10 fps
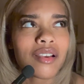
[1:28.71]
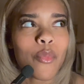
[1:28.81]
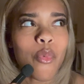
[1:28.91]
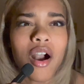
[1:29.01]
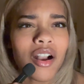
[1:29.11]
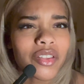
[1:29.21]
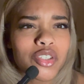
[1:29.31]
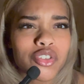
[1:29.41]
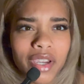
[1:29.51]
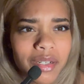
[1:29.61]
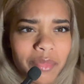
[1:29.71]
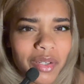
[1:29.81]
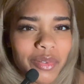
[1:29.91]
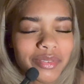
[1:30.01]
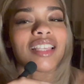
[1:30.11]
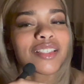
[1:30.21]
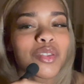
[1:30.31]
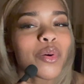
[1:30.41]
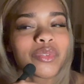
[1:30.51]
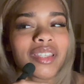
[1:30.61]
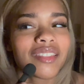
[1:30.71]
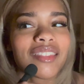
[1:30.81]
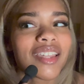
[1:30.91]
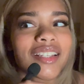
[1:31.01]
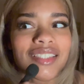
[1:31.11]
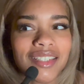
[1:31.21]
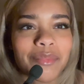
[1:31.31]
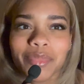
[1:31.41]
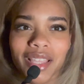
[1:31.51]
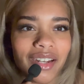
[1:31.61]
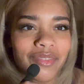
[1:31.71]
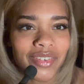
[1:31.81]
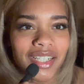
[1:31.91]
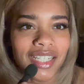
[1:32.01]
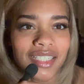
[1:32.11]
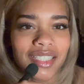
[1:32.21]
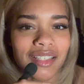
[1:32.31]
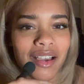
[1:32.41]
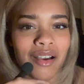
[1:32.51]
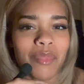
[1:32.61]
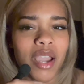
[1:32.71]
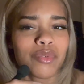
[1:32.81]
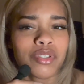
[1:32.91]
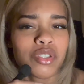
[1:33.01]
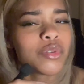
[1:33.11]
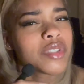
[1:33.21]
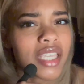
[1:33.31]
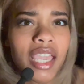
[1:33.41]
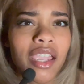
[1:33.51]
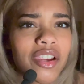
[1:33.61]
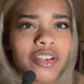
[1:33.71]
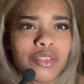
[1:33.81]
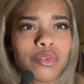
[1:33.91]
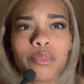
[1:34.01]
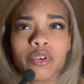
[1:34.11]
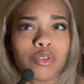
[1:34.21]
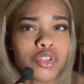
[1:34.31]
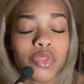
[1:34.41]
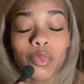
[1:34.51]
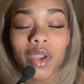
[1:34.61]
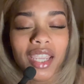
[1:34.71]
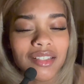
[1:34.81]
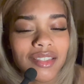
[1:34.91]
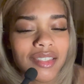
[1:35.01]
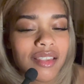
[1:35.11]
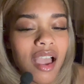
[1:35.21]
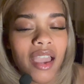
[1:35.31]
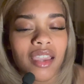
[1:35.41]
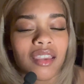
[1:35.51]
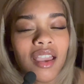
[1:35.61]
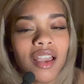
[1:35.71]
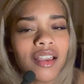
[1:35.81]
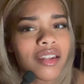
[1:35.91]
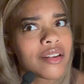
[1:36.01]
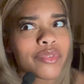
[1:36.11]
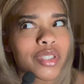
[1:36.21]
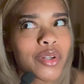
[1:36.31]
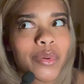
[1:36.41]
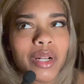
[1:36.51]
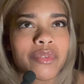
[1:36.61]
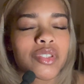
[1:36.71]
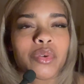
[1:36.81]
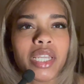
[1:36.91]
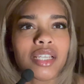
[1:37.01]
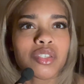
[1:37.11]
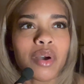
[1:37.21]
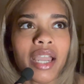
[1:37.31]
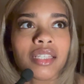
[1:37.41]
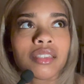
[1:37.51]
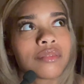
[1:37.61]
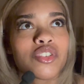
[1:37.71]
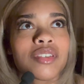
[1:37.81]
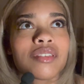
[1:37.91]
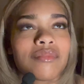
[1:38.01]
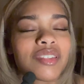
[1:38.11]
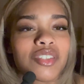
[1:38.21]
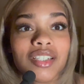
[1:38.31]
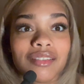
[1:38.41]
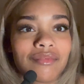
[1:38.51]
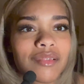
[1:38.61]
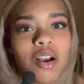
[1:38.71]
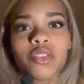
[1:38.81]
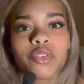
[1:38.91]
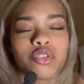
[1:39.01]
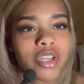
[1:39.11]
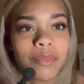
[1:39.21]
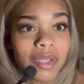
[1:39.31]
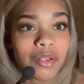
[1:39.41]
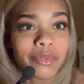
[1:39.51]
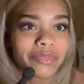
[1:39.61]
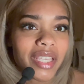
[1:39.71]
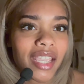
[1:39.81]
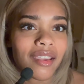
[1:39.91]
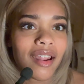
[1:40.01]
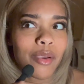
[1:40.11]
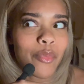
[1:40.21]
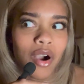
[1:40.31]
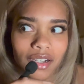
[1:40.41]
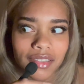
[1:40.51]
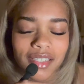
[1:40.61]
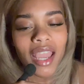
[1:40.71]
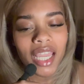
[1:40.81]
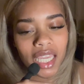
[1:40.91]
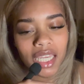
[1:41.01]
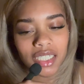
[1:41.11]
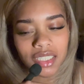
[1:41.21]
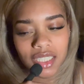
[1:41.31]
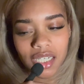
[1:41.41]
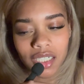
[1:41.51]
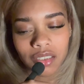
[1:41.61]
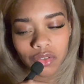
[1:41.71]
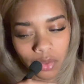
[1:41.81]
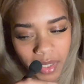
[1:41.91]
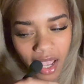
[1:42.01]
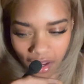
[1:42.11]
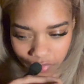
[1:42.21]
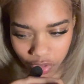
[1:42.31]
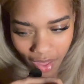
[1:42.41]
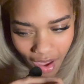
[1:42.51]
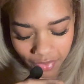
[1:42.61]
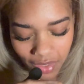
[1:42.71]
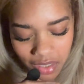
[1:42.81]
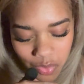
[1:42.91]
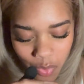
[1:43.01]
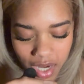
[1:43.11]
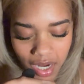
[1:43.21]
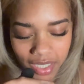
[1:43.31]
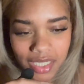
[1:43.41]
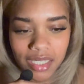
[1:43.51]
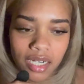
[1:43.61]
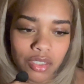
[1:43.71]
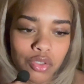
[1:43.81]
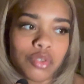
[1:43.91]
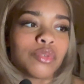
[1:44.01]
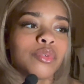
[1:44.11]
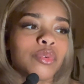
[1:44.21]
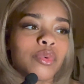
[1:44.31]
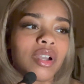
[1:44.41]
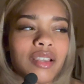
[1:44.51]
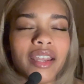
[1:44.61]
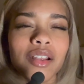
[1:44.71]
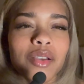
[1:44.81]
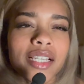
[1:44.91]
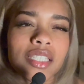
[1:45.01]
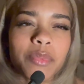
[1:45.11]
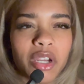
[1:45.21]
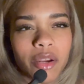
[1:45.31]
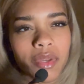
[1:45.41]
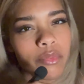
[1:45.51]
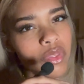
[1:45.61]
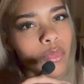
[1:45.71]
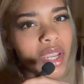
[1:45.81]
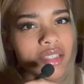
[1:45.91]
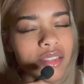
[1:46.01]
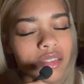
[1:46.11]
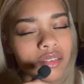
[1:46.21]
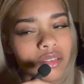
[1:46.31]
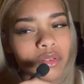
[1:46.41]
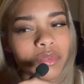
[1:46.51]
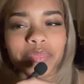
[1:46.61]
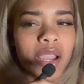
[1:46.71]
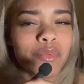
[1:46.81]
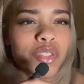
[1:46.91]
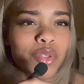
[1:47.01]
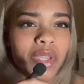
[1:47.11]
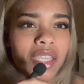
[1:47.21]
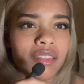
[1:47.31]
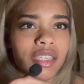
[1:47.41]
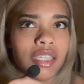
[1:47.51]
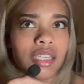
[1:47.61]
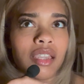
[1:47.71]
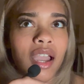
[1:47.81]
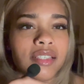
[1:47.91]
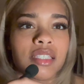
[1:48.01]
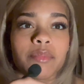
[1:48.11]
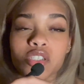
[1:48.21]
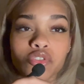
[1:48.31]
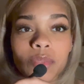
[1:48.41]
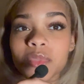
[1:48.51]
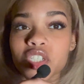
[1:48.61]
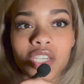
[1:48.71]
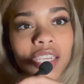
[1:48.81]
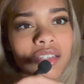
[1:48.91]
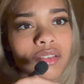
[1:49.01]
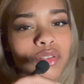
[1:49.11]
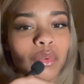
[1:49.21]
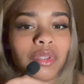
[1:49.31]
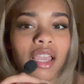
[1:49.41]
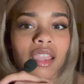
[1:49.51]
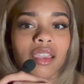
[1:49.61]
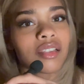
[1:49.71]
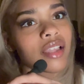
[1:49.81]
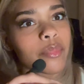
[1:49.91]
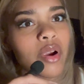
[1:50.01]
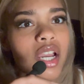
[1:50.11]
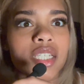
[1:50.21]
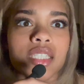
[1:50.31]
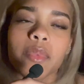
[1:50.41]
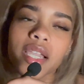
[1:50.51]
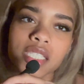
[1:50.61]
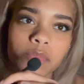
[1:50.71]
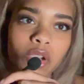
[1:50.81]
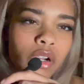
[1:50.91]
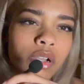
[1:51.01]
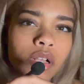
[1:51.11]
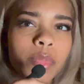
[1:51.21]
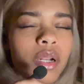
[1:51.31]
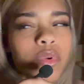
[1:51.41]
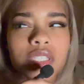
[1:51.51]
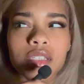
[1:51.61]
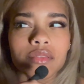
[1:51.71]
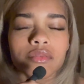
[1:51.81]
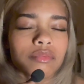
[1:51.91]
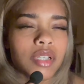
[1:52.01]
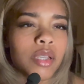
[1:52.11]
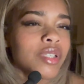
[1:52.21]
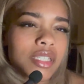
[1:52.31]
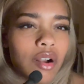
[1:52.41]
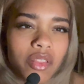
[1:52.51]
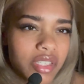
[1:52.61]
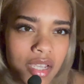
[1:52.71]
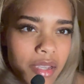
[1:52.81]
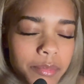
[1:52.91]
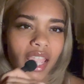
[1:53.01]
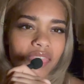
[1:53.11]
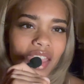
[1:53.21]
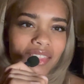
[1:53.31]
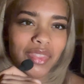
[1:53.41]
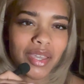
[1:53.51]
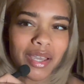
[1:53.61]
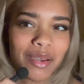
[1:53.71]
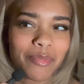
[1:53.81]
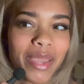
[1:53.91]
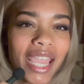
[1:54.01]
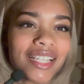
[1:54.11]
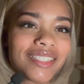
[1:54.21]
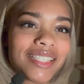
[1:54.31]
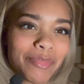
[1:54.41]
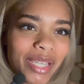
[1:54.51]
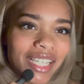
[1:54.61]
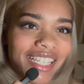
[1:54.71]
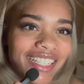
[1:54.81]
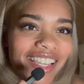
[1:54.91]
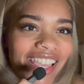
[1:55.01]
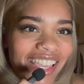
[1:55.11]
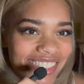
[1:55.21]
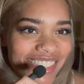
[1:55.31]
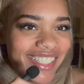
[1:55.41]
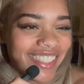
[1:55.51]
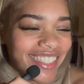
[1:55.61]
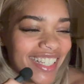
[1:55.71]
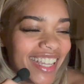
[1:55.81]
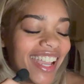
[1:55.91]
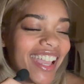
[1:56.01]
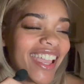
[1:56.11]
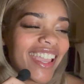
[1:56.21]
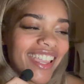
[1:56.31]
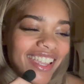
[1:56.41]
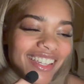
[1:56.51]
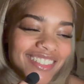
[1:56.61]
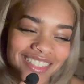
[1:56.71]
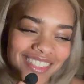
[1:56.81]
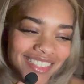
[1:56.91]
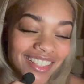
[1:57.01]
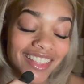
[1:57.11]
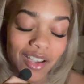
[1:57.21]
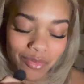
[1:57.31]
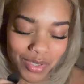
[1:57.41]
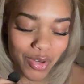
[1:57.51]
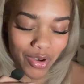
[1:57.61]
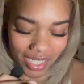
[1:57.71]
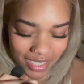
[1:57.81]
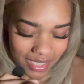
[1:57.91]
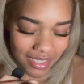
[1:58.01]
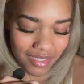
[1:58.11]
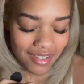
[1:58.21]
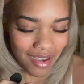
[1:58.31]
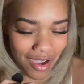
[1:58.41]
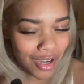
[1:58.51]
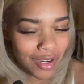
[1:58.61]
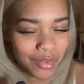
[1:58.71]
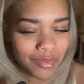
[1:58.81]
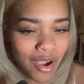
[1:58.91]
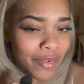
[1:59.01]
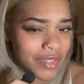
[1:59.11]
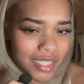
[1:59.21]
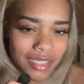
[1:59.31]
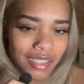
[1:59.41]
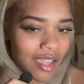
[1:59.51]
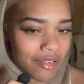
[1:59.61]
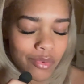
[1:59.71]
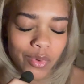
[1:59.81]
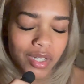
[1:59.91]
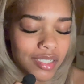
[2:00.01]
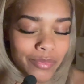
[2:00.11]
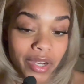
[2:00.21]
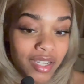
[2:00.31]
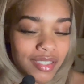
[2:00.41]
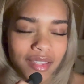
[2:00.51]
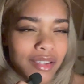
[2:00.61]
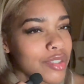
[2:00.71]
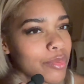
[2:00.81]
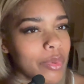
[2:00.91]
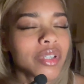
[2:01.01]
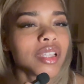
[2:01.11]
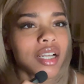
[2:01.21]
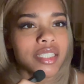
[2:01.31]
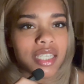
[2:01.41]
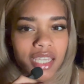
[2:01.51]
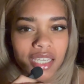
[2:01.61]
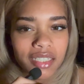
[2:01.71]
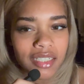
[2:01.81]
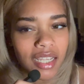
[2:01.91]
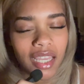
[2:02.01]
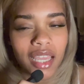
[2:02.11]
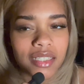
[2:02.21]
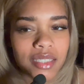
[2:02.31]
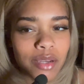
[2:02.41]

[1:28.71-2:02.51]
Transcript: walk on the treadmill. That's the only thing that I did in Planet Fitness. I was too scared to approach the weights. I didn't really know what I was doing. So I just stood on the treadmill and I walked. And a little bit after that, that's when I decided to kind of experiment with weights a little. I was doing the isometric machines, so like the leg press, the bicep curl, but it wasn't all the time. And then the pandemic hit. And that was crazy. Obviously, everyone experienced this. We were locked in and I